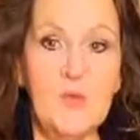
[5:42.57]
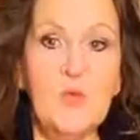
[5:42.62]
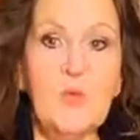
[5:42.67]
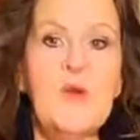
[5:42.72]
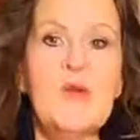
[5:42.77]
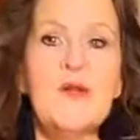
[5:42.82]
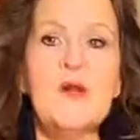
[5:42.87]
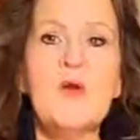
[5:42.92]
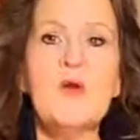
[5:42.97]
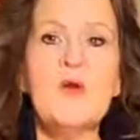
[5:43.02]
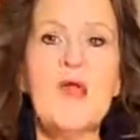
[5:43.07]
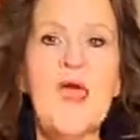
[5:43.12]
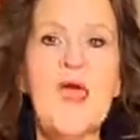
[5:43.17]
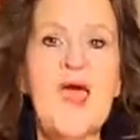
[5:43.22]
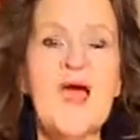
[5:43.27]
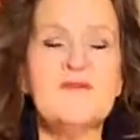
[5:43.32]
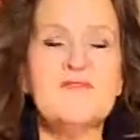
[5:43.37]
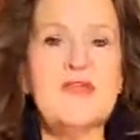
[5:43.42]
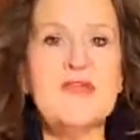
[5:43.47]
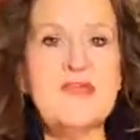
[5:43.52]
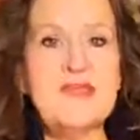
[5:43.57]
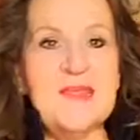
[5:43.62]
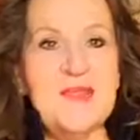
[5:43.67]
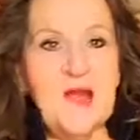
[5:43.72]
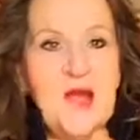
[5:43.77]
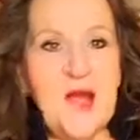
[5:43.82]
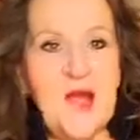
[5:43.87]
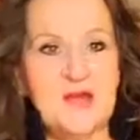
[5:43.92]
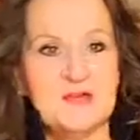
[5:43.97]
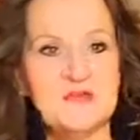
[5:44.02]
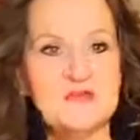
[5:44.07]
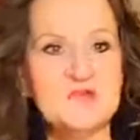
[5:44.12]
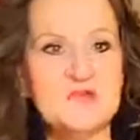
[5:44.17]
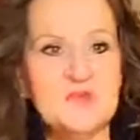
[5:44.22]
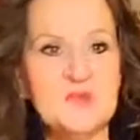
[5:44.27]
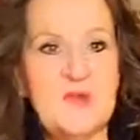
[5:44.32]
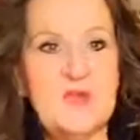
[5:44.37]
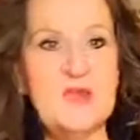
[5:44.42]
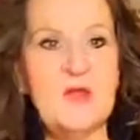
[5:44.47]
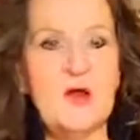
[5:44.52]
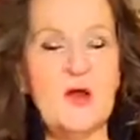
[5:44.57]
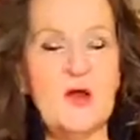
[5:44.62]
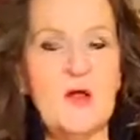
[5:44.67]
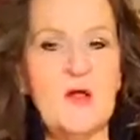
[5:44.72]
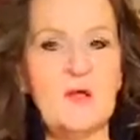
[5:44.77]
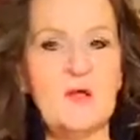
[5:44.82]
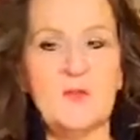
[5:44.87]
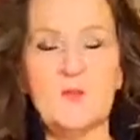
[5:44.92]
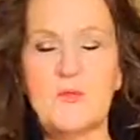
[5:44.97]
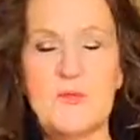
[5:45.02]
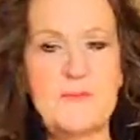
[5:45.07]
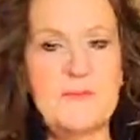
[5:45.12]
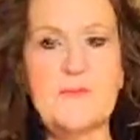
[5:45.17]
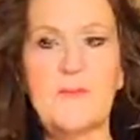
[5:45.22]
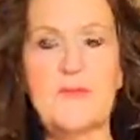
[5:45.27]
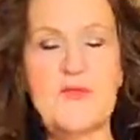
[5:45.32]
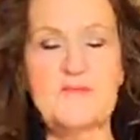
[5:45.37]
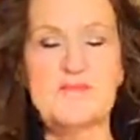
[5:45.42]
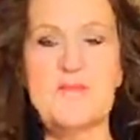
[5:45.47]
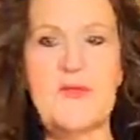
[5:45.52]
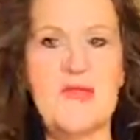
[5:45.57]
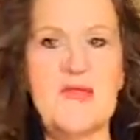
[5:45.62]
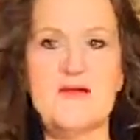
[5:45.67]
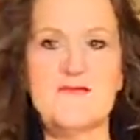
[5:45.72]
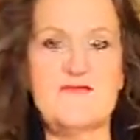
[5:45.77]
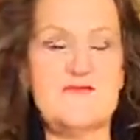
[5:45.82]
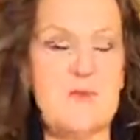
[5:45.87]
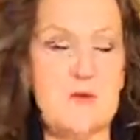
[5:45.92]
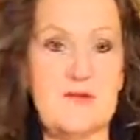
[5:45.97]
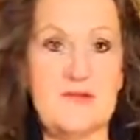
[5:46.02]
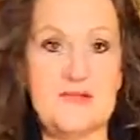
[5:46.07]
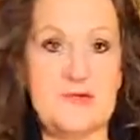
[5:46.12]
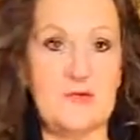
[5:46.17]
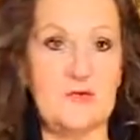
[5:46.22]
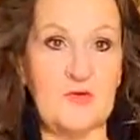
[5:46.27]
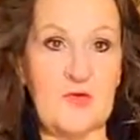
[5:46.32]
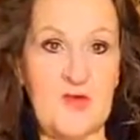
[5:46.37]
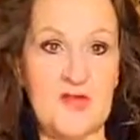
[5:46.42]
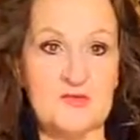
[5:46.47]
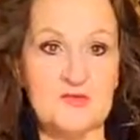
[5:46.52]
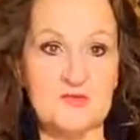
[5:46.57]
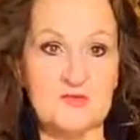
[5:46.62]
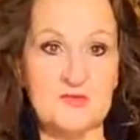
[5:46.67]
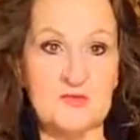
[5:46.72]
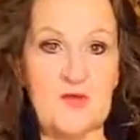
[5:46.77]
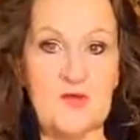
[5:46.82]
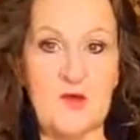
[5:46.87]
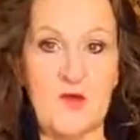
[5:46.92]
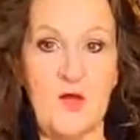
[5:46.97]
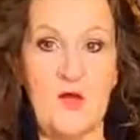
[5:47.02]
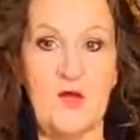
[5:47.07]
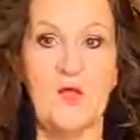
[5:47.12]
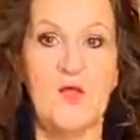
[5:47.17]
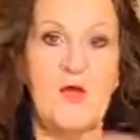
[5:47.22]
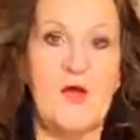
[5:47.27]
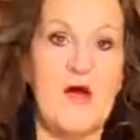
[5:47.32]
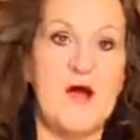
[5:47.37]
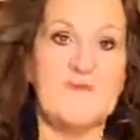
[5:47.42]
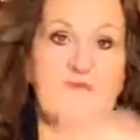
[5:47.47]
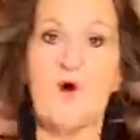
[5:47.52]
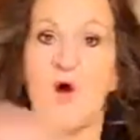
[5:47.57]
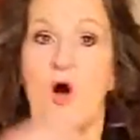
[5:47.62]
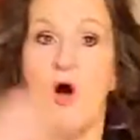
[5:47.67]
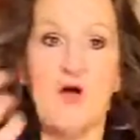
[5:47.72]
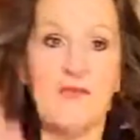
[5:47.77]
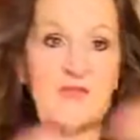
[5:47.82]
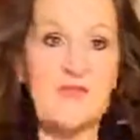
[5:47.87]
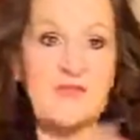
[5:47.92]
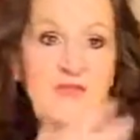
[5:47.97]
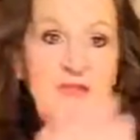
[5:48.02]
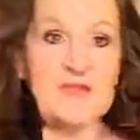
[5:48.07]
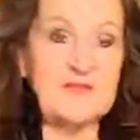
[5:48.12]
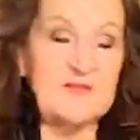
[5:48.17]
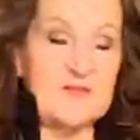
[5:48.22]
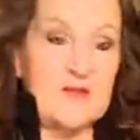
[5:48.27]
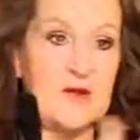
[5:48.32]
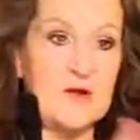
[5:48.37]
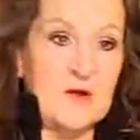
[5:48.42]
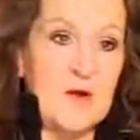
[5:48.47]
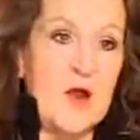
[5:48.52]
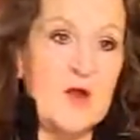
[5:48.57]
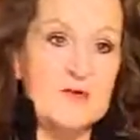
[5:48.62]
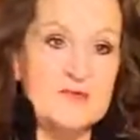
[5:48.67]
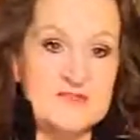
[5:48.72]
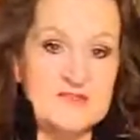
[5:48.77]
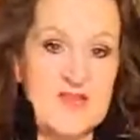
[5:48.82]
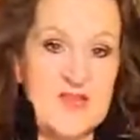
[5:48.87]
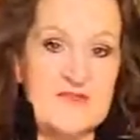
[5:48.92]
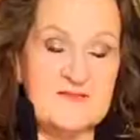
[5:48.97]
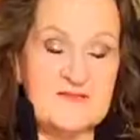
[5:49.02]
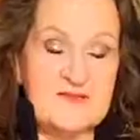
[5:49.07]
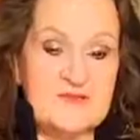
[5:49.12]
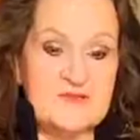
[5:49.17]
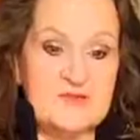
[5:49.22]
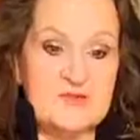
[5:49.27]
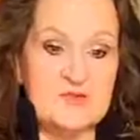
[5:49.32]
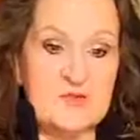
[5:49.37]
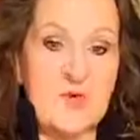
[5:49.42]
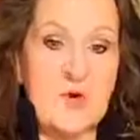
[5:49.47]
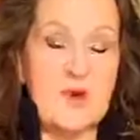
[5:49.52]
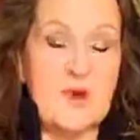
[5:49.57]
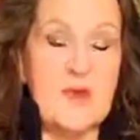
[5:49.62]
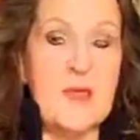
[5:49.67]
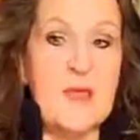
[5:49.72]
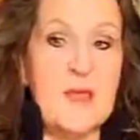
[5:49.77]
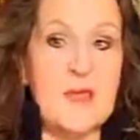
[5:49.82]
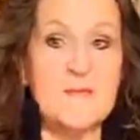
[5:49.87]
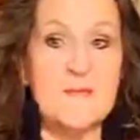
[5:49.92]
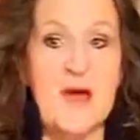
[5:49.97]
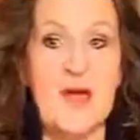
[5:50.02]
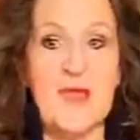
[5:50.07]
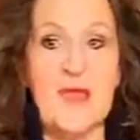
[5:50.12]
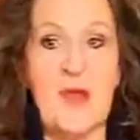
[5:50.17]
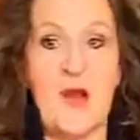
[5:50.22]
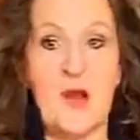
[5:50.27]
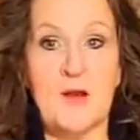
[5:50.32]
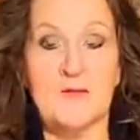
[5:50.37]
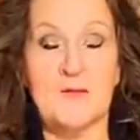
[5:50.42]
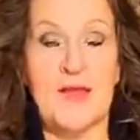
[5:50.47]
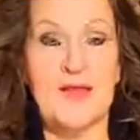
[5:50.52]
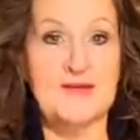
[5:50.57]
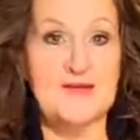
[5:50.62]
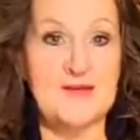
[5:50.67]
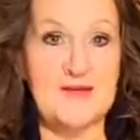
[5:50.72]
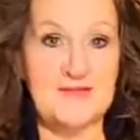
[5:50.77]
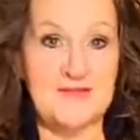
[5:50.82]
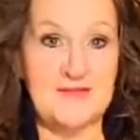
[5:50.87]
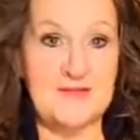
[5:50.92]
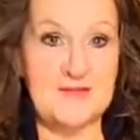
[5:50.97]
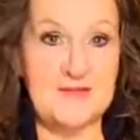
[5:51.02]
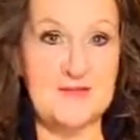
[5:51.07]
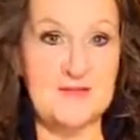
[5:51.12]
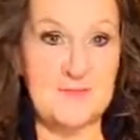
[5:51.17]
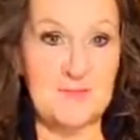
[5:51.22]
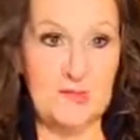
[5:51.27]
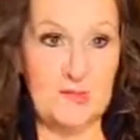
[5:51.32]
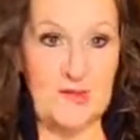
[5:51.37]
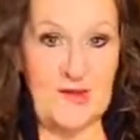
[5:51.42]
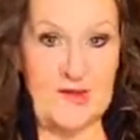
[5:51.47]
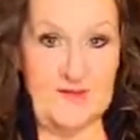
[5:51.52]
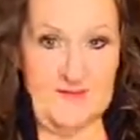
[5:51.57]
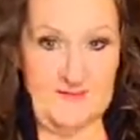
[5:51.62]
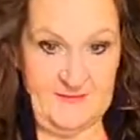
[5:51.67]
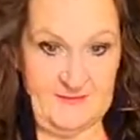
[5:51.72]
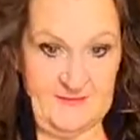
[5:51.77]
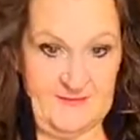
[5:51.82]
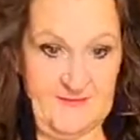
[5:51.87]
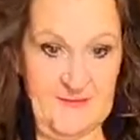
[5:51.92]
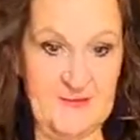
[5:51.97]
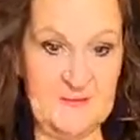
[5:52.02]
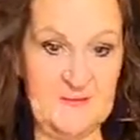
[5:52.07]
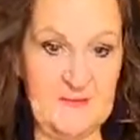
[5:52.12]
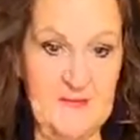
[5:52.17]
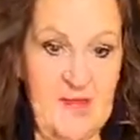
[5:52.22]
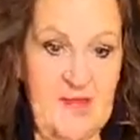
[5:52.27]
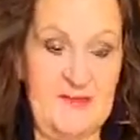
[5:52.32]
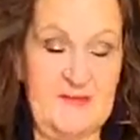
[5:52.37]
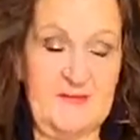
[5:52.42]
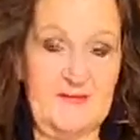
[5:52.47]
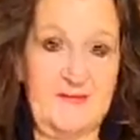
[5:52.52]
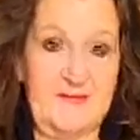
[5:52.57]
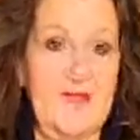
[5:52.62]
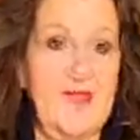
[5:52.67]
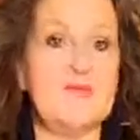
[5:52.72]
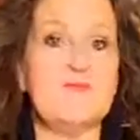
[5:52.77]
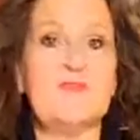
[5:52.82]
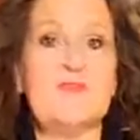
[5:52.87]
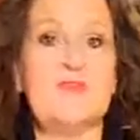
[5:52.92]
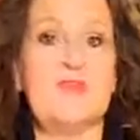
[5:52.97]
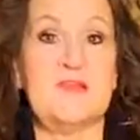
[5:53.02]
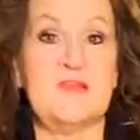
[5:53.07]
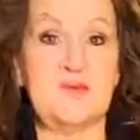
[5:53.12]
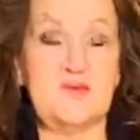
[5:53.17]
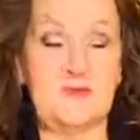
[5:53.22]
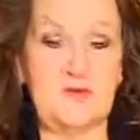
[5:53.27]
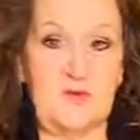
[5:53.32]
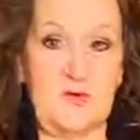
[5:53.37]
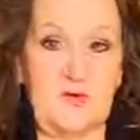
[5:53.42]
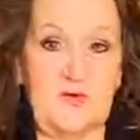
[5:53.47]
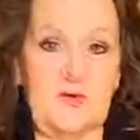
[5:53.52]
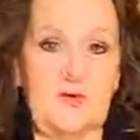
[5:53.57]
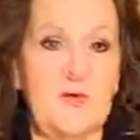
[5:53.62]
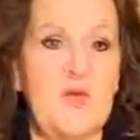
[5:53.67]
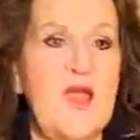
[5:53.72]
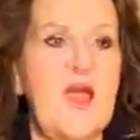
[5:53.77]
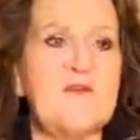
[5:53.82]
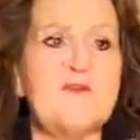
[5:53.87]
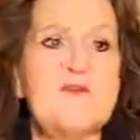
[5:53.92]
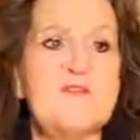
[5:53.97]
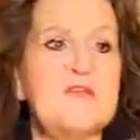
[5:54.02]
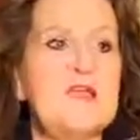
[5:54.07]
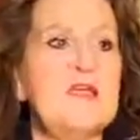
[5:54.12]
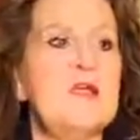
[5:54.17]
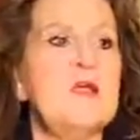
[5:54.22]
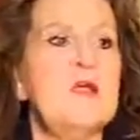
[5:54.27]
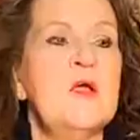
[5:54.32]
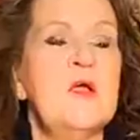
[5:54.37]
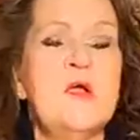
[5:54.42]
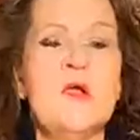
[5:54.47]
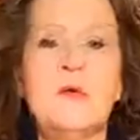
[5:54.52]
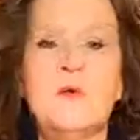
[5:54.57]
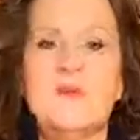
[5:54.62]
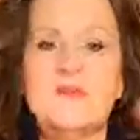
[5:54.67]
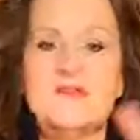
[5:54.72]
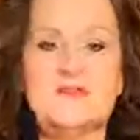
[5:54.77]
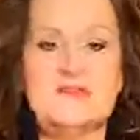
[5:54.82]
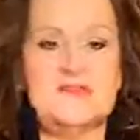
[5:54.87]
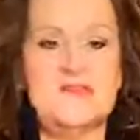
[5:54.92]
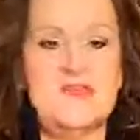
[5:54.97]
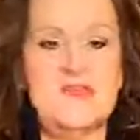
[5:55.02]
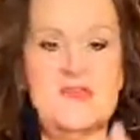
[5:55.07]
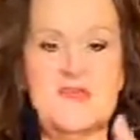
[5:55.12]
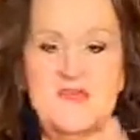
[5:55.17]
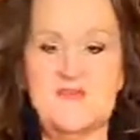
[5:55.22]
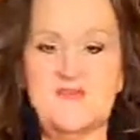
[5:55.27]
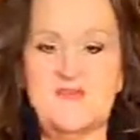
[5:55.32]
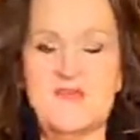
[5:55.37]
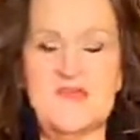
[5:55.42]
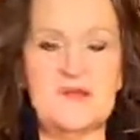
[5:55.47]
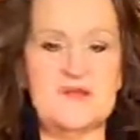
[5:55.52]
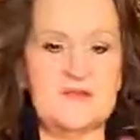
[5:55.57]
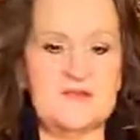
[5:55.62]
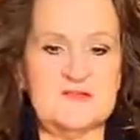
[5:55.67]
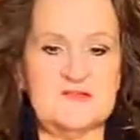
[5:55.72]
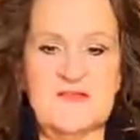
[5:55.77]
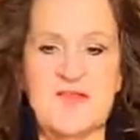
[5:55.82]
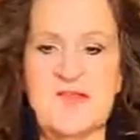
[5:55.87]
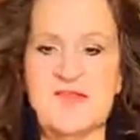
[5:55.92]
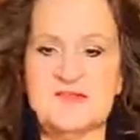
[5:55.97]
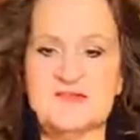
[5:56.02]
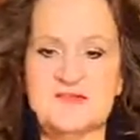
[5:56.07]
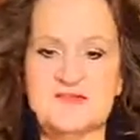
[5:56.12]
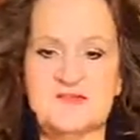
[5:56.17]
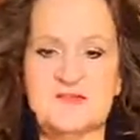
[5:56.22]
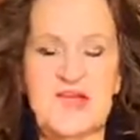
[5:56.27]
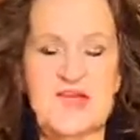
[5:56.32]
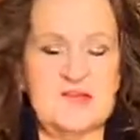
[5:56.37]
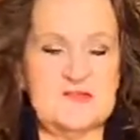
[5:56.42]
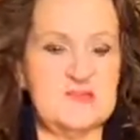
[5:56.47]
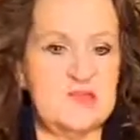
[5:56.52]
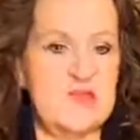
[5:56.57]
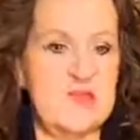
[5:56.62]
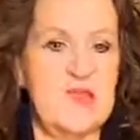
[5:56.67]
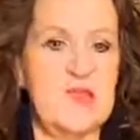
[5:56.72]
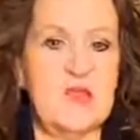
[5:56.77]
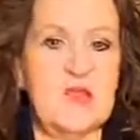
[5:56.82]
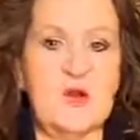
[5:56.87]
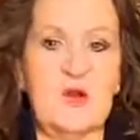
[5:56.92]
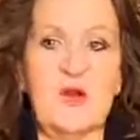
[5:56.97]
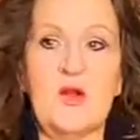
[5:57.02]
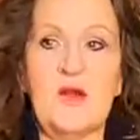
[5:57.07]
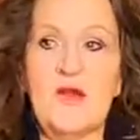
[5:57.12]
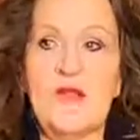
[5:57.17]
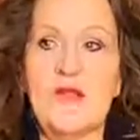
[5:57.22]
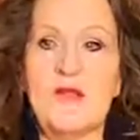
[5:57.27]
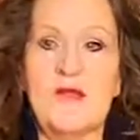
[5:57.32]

We don't have any conscious recall, or we, we may have very little conscious recall of all the things that are, are saved and stored by our magnificent brains and minds. Everything is stored. So everything we see, feel, taste, touch, hear,